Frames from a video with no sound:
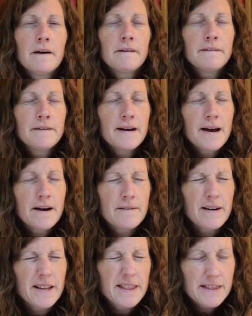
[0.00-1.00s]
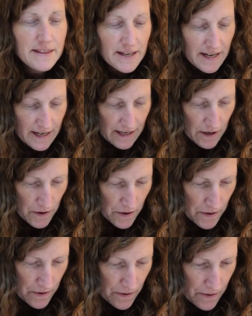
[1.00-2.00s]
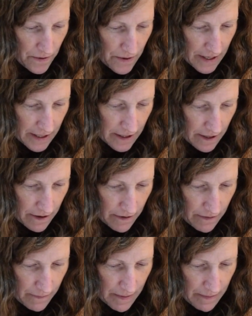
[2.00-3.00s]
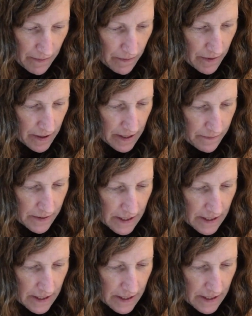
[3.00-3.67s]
Now I think, I can't remember what comes